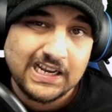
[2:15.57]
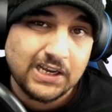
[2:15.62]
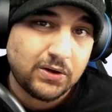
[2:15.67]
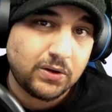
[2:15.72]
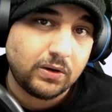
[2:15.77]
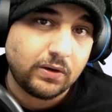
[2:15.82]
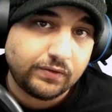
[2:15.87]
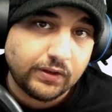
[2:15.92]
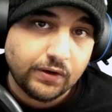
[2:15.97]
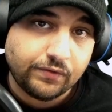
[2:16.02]
I
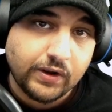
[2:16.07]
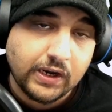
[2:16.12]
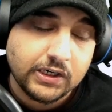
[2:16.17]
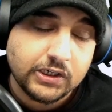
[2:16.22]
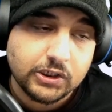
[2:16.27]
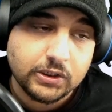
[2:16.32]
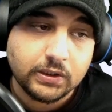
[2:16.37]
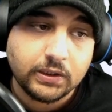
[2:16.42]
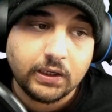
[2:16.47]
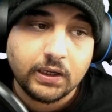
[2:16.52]
don't know if they've
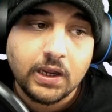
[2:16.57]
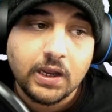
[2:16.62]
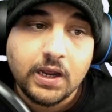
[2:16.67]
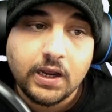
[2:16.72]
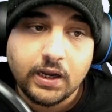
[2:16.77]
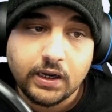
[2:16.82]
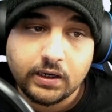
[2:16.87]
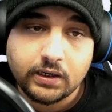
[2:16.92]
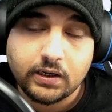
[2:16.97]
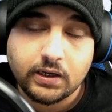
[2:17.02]
actually
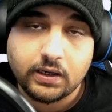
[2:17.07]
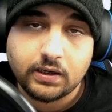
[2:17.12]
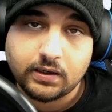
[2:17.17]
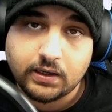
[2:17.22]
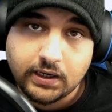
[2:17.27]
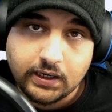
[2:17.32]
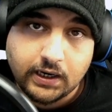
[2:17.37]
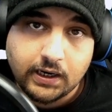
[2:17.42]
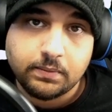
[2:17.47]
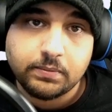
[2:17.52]
in, in,
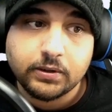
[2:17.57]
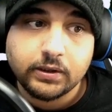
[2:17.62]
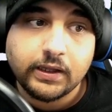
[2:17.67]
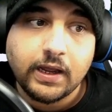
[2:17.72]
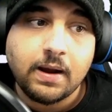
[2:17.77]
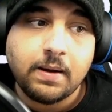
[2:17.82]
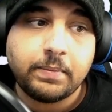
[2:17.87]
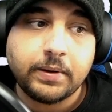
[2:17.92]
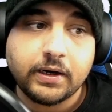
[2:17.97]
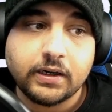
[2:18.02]
enabled
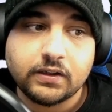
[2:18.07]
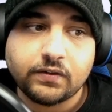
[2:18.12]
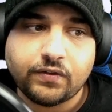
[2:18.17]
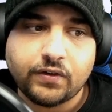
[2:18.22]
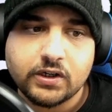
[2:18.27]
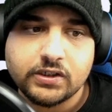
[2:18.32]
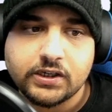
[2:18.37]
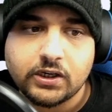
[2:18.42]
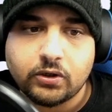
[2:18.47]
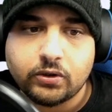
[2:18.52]
that, but as
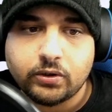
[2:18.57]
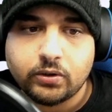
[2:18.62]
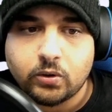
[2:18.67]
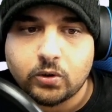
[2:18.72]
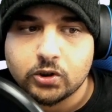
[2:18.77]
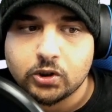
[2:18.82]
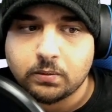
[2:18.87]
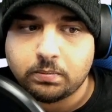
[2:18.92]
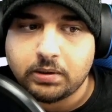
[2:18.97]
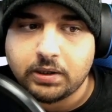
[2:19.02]
far as I know, they're
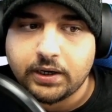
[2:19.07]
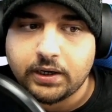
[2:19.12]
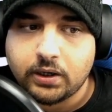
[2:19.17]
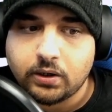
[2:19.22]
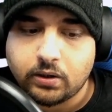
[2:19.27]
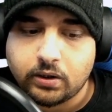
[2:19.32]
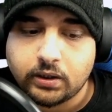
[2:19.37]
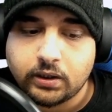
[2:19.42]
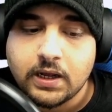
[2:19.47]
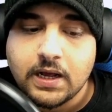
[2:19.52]
also planning
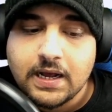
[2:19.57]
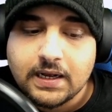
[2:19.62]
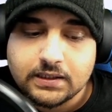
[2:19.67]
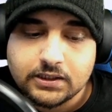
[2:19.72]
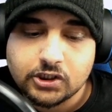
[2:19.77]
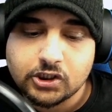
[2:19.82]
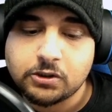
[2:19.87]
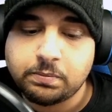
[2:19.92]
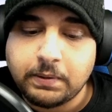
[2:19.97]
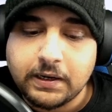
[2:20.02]
on
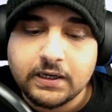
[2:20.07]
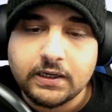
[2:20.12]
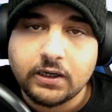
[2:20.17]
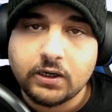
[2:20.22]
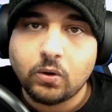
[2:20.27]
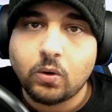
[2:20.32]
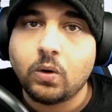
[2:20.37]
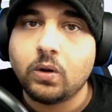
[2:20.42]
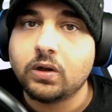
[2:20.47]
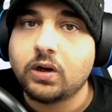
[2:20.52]

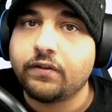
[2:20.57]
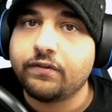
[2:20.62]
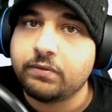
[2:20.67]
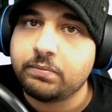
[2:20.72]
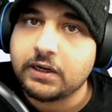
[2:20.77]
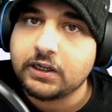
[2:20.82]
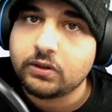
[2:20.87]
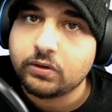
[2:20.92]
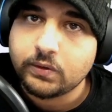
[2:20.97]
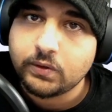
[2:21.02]
suspending all
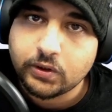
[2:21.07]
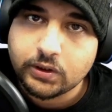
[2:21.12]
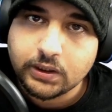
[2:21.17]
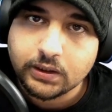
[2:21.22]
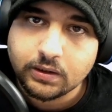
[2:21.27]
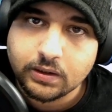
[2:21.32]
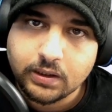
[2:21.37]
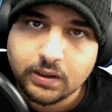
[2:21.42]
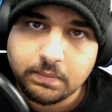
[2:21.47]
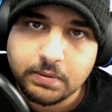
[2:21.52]
governmental
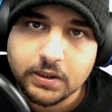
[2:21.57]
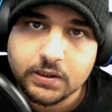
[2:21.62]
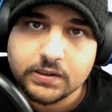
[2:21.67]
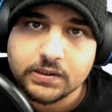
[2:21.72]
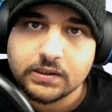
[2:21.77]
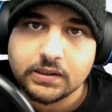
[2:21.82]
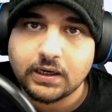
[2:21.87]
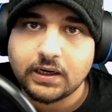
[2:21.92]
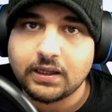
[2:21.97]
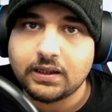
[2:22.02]
utility
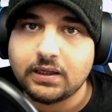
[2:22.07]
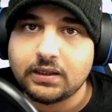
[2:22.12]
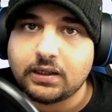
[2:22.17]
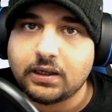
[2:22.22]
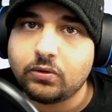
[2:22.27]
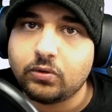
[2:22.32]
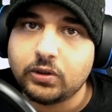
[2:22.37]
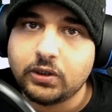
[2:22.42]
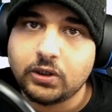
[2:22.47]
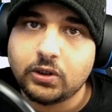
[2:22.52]
bills, and I think
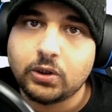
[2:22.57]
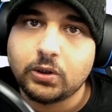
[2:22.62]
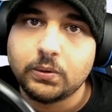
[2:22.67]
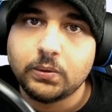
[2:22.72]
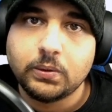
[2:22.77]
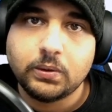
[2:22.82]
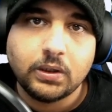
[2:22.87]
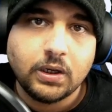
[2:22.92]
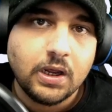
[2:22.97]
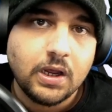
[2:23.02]
that'll
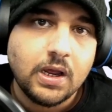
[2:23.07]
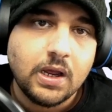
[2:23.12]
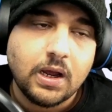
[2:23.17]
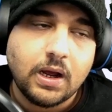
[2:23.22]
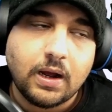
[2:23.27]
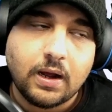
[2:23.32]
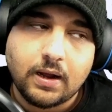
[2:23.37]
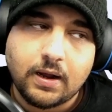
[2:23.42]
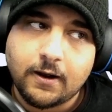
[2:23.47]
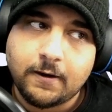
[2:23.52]
include
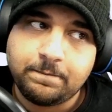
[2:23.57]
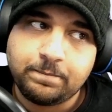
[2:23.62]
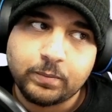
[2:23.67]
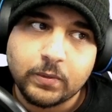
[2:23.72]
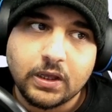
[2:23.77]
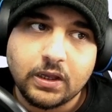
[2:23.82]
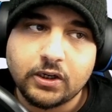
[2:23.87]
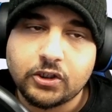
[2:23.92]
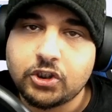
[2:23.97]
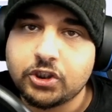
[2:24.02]
um,
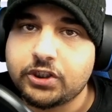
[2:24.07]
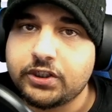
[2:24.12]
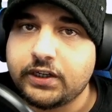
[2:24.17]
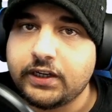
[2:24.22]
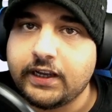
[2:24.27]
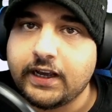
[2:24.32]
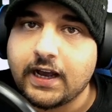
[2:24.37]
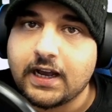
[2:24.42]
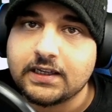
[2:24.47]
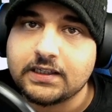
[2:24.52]

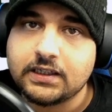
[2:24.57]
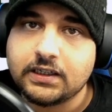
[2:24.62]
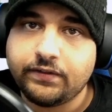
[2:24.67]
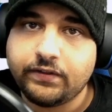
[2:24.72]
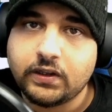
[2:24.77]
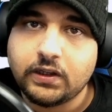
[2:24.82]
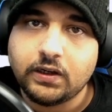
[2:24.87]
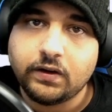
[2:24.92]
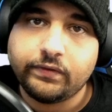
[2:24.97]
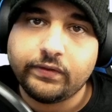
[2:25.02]
electricity, gas, and
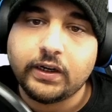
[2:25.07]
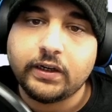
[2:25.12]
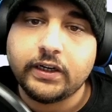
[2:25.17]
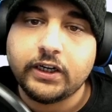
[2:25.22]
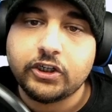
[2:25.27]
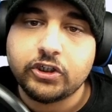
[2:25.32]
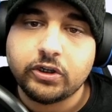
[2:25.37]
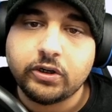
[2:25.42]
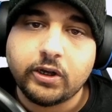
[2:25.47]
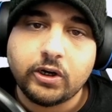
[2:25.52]
everything of that
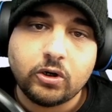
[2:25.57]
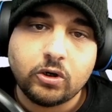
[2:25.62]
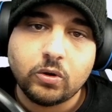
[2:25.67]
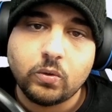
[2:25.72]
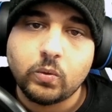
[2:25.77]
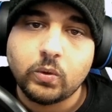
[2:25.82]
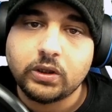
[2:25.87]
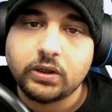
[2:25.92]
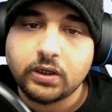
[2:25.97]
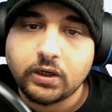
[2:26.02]
nature. And I don't
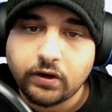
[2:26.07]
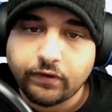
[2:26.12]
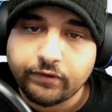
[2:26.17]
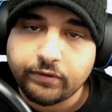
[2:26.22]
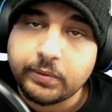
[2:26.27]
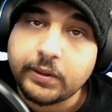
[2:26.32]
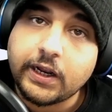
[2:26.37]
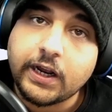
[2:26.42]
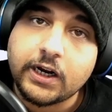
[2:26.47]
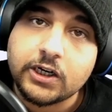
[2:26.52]
know what the
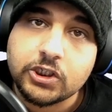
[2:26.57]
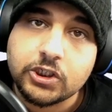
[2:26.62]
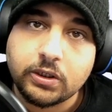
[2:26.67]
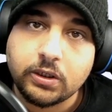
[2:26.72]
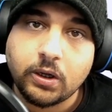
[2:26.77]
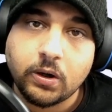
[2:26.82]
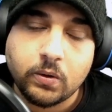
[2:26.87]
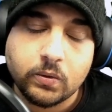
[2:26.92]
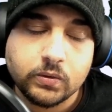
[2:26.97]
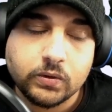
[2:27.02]
government
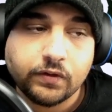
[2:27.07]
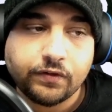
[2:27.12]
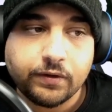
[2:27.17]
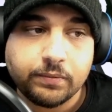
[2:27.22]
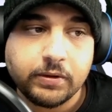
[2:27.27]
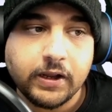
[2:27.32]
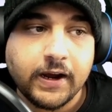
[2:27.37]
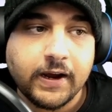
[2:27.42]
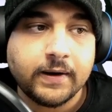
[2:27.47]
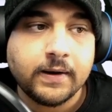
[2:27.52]
actually owns
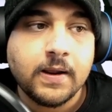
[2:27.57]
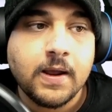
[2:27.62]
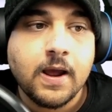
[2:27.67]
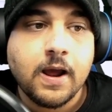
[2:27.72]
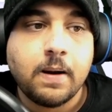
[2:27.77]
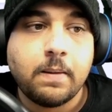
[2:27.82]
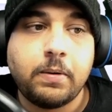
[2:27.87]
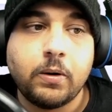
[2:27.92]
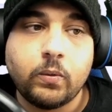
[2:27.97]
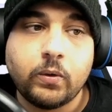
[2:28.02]
from that,
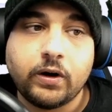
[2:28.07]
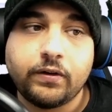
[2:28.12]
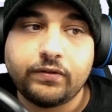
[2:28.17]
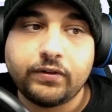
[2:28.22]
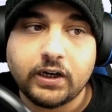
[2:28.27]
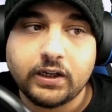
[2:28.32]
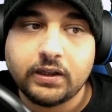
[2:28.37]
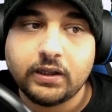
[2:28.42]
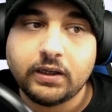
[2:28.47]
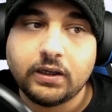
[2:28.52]
but whatever
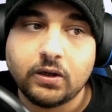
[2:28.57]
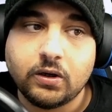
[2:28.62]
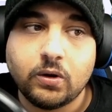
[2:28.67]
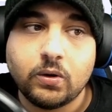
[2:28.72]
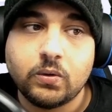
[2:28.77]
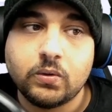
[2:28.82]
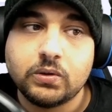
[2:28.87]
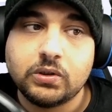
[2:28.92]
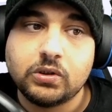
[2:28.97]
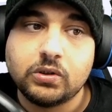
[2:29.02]
I think it
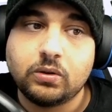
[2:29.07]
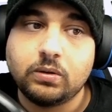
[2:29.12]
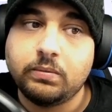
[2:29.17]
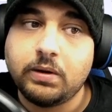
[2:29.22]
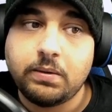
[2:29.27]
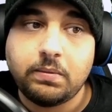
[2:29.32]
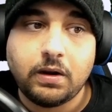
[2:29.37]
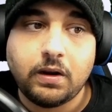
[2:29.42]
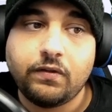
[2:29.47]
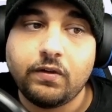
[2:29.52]
owns, or
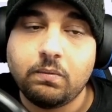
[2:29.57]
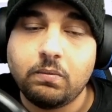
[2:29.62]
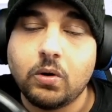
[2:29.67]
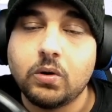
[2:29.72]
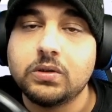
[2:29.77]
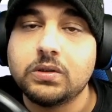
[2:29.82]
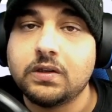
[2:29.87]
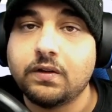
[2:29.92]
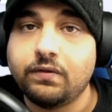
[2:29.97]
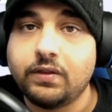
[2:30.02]
maybe even
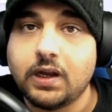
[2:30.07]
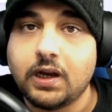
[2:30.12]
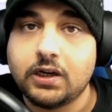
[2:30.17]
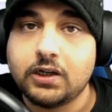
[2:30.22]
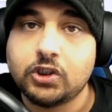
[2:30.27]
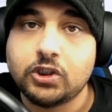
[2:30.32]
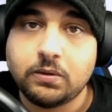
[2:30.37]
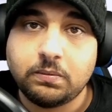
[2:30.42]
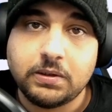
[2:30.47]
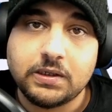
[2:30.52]
most of
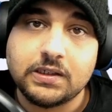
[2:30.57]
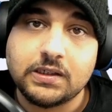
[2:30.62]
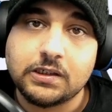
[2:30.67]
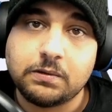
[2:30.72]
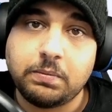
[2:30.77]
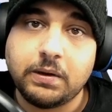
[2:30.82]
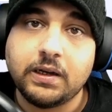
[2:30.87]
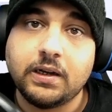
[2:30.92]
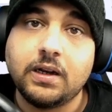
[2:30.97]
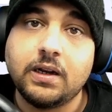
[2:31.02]
that, should be
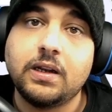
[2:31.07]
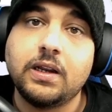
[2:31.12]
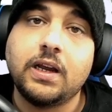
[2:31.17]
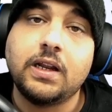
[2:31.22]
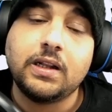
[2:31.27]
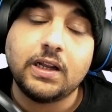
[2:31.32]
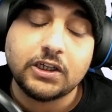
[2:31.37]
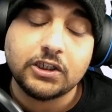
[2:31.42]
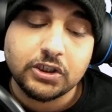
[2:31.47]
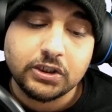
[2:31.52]
suspended,
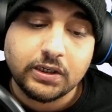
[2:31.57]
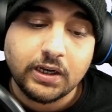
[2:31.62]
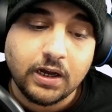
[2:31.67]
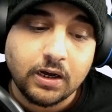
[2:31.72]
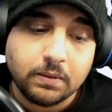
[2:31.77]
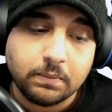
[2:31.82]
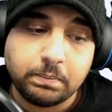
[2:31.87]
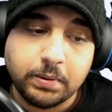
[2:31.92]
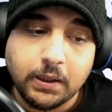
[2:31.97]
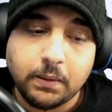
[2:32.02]
and that should
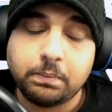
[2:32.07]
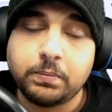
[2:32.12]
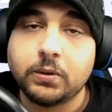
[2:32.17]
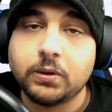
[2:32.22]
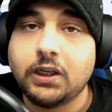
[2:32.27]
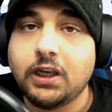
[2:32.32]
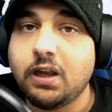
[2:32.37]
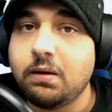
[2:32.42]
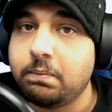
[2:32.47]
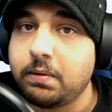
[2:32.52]
help people
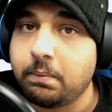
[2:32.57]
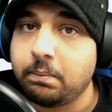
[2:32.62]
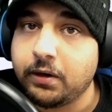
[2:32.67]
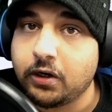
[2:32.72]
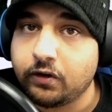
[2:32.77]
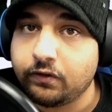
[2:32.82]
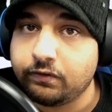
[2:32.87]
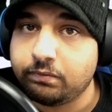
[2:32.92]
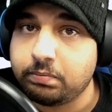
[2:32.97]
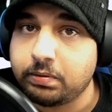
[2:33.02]
keep a
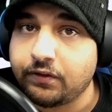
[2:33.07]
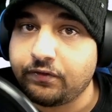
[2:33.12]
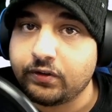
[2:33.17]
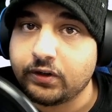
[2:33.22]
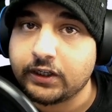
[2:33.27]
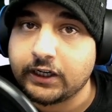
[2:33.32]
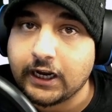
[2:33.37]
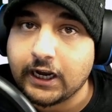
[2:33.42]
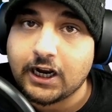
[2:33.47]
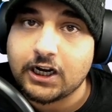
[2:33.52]
bit of
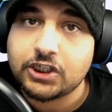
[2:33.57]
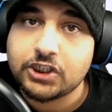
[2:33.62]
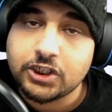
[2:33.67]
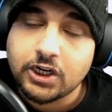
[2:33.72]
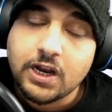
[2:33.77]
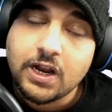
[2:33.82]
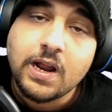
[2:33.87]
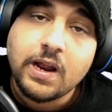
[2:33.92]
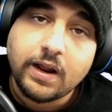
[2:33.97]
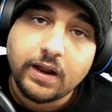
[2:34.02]
buffer cash
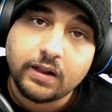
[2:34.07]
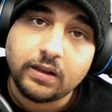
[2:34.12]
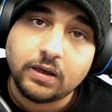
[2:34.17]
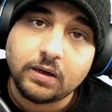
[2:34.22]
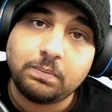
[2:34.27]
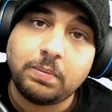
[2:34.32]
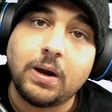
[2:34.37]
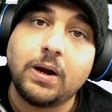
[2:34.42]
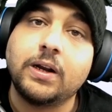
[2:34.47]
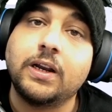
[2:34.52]
in their
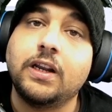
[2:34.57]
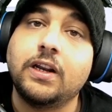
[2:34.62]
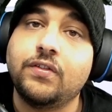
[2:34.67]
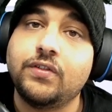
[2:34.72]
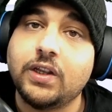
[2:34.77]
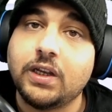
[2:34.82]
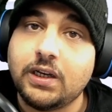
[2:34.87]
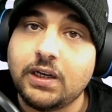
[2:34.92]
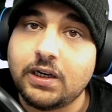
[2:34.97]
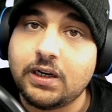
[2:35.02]
pocket if
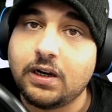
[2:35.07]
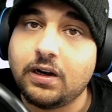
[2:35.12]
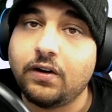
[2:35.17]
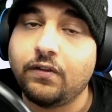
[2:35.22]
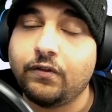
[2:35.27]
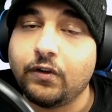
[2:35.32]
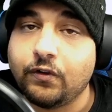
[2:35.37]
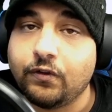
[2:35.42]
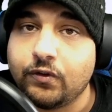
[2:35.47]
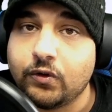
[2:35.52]
they needed
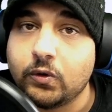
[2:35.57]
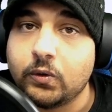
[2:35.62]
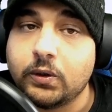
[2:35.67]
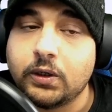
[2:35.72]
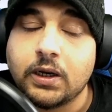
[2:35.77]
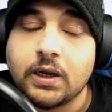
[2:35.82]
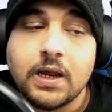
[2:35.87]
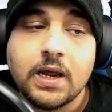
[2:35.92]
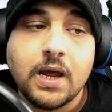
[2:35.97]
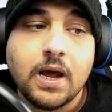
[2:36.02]
it for food.